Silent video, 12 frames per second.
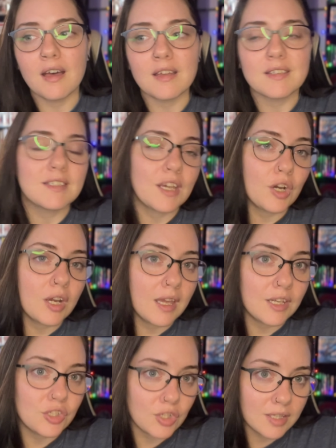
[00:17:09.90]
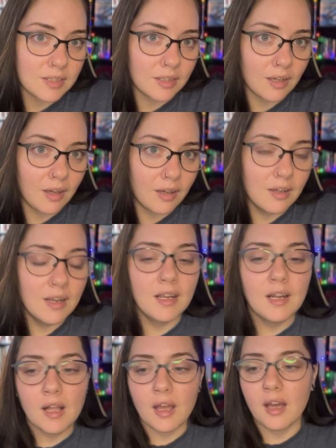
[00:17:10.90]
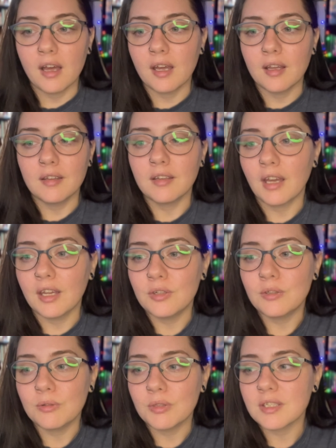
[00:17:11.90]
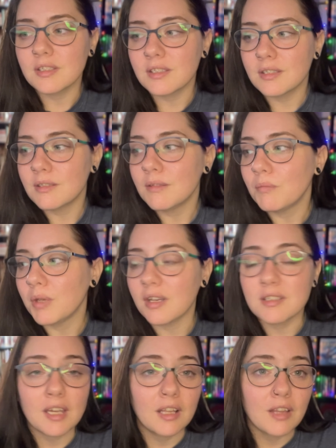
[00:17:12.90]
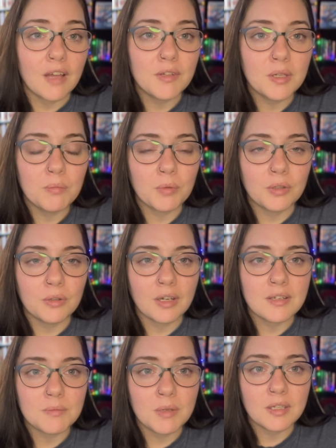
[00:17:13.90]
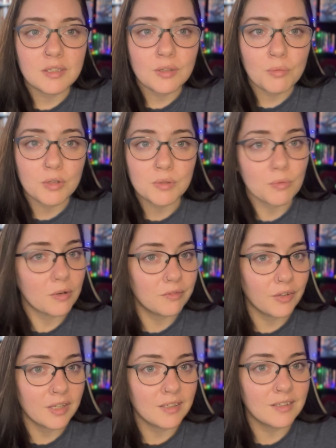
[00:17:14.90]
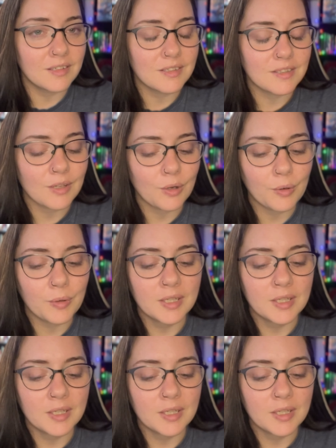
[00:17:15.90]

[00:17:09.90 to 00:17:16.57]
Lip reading: Sarah and Jessica. I do this because I love it, but you guys make it so much more fun. So